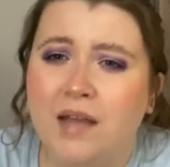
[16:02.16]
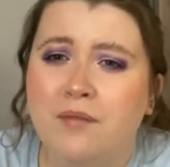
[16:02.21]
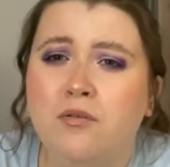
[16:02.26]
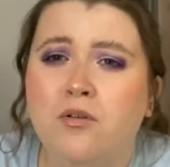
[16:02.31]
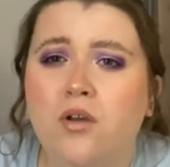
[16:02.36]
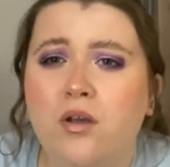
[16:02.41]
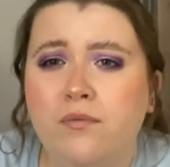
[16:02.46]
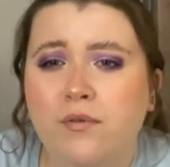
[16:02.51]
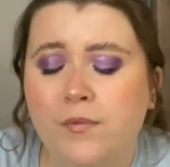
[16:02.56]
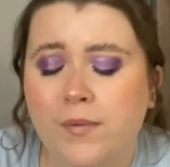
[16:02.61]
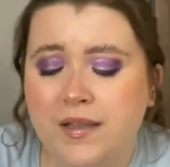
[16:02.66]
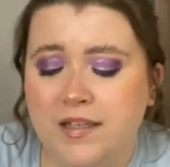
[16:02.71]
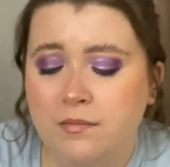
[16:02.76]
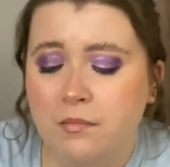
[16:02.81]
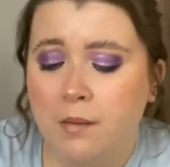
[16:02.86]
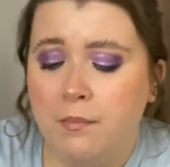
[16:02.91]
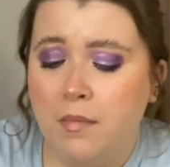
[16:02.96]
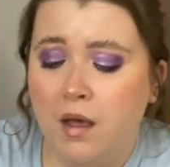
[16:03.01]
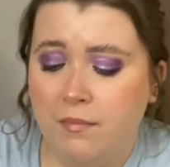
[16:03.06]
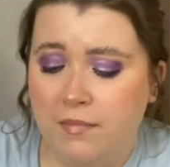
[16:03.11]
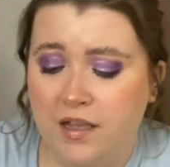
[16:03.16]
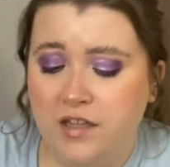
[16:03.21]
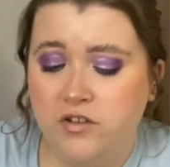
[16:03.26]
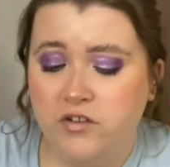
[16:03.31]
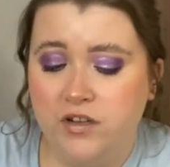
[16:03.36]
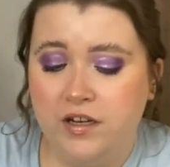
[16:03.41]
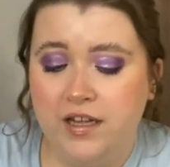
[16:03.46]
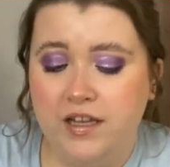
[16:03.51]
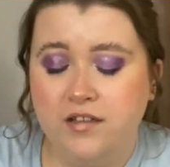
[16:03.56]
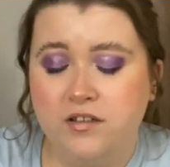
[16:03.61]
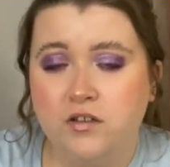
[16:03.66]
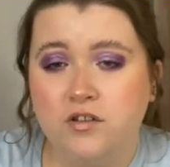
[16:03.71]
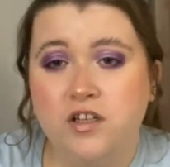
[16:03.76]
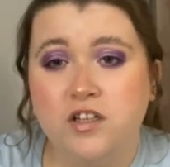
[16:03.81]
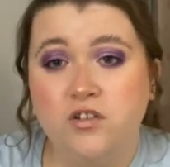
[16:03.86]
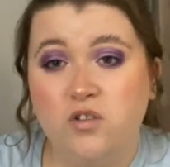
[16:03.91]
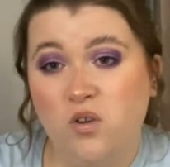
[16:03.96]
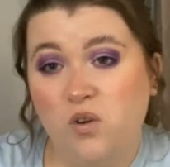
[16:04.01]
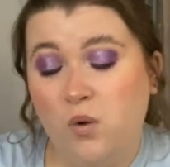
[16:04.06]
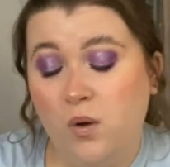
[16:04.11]
gave a lot of it away to my mum actually, so
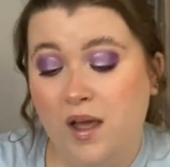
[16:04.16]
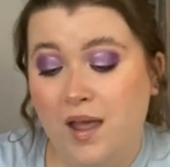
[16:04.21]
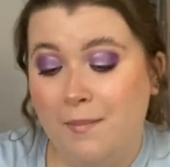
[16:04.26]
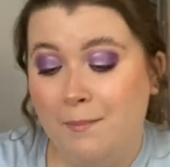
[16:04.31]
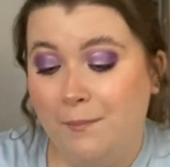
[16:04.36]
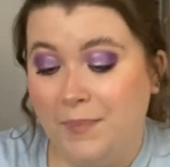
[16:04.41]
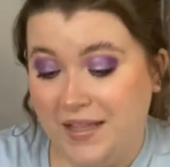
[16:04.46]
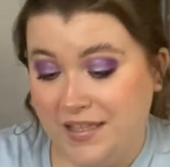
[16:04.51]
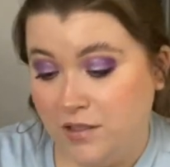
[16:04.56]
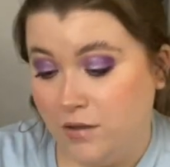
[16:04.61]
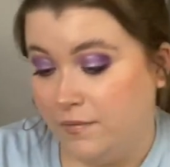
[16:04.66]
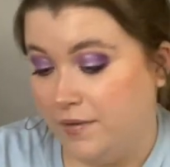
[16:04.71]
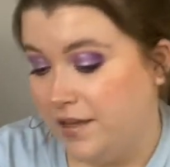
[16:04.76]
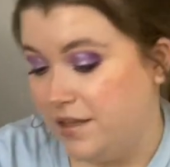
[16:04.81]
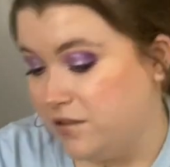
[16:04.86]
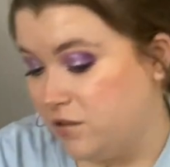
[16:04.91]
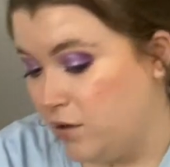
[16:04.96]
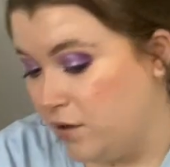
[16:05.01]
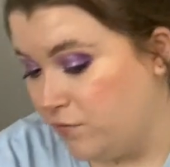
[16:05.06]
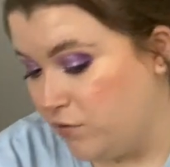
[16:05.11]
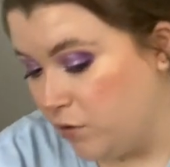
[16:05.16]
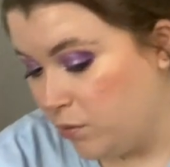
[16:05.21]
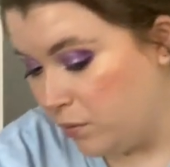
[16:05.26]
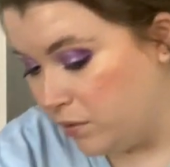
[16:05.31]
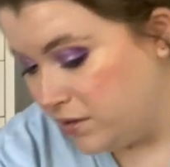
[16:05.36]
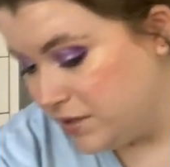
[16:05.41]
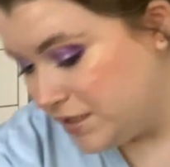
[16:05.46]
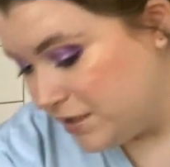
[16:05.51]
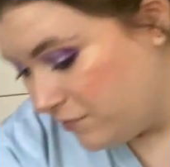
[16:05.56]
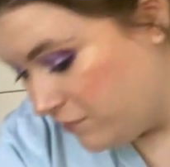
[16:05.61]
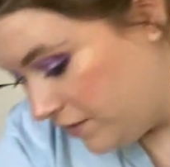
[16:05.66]
she's got quite a bit of it. So if you want to